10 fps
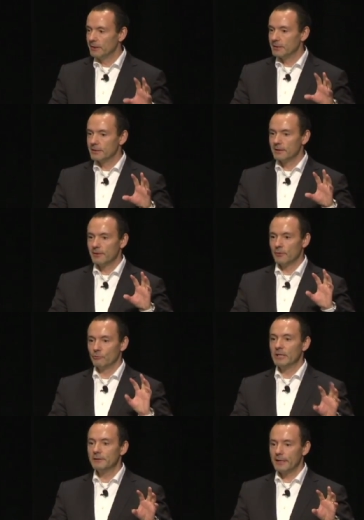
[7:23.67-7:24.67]
be it
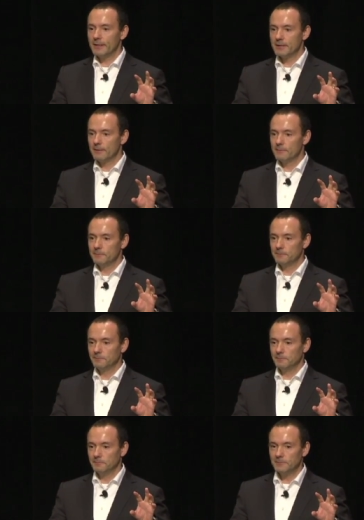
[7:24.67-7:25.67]
the real data
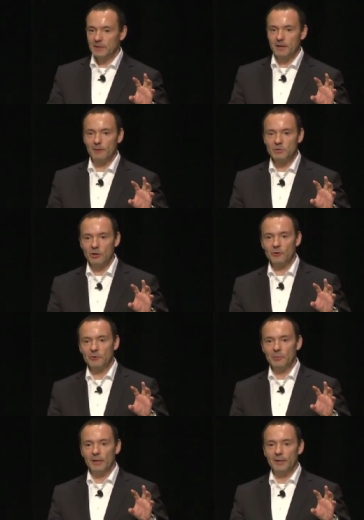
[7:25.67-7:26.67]
that comes
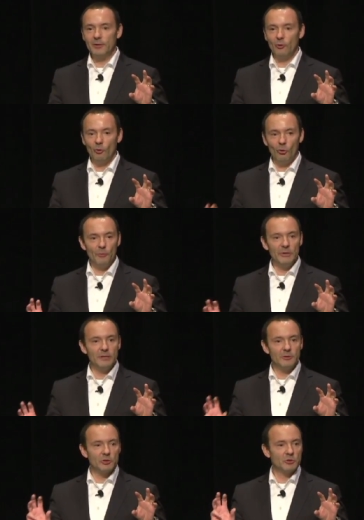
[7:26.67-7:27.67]
out of the plant, or
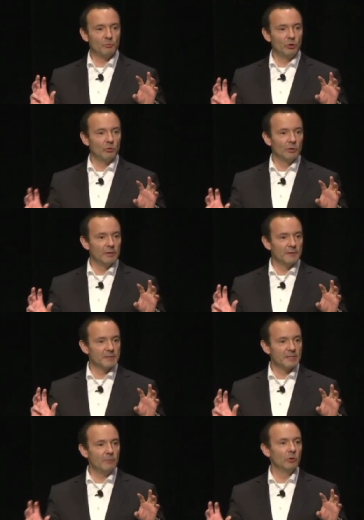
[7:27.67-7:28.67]
be it just purely
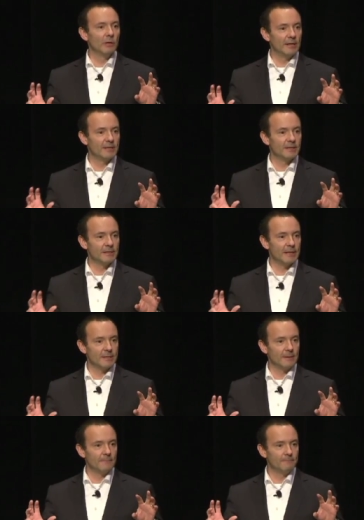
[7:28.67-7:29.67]
the simulated
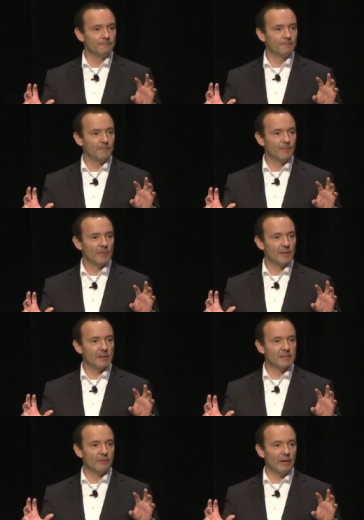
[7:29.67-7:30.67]
data
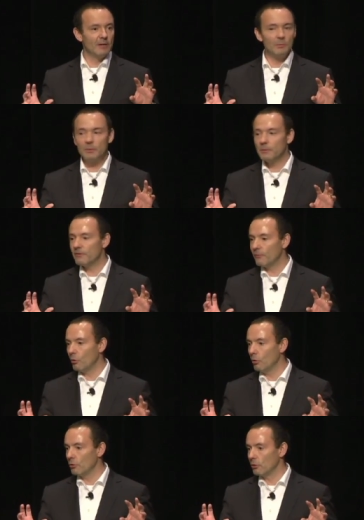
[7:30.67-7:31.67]
that is available
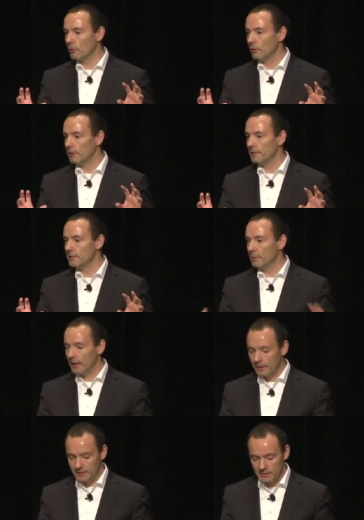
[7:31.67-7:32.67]
before the
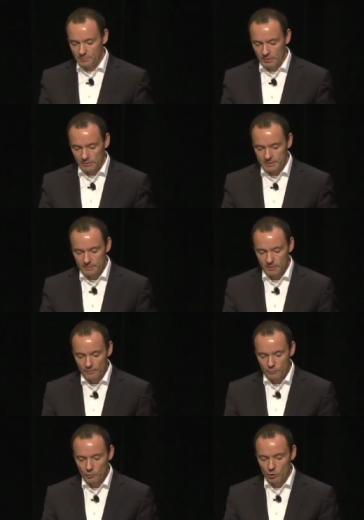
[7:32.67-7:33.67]
plant is built
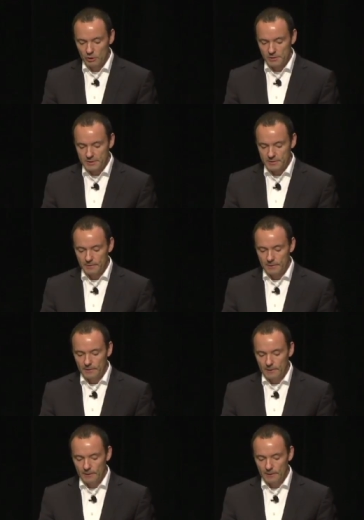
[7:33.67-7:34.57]
through models.